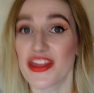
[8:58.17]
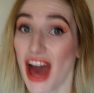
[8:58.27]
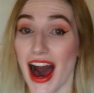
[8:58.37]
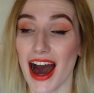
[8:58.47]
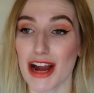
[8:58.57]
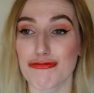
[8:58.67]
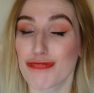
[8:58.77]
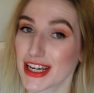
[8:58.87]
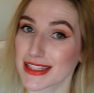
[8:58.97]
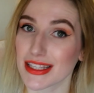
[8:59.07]
There are
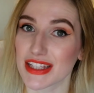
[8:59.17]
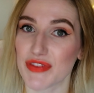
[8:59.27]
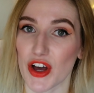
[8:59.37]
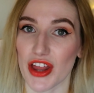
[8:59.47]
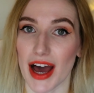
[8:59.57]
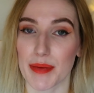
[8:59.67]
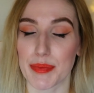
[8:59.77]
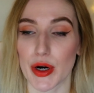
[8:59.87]
reasons for that,